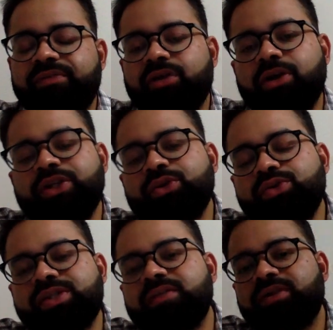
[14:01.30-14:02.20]
have not
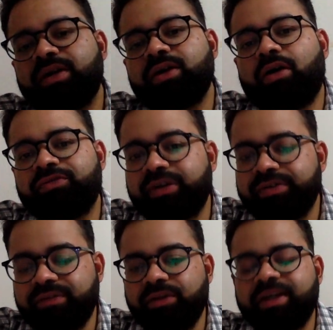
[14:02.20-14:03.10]
used the word offer,
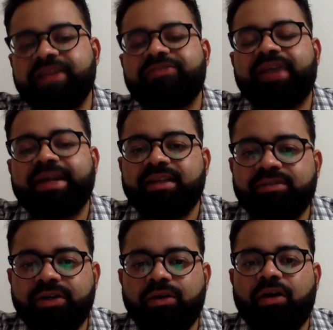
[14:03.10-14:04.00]
we have not defined the
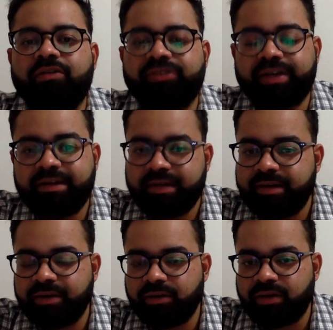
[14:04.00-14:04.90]
word offer in
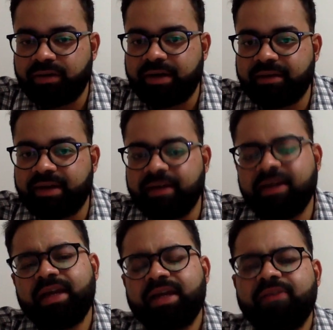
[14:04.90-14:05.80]
Indian Contract Act.
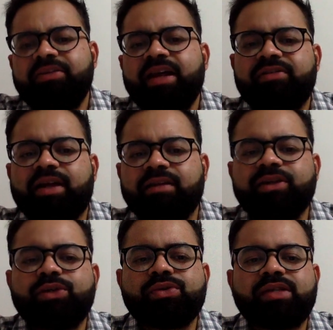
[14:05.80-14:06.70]
We have rather
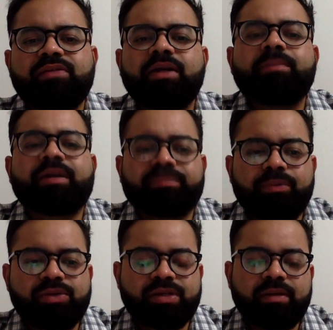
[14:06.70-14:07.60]
used the word
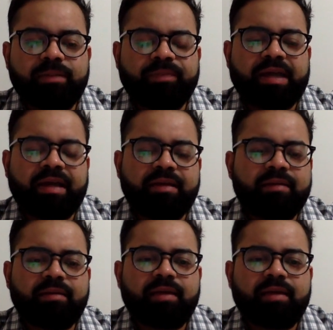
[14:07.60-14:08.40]
proposal. And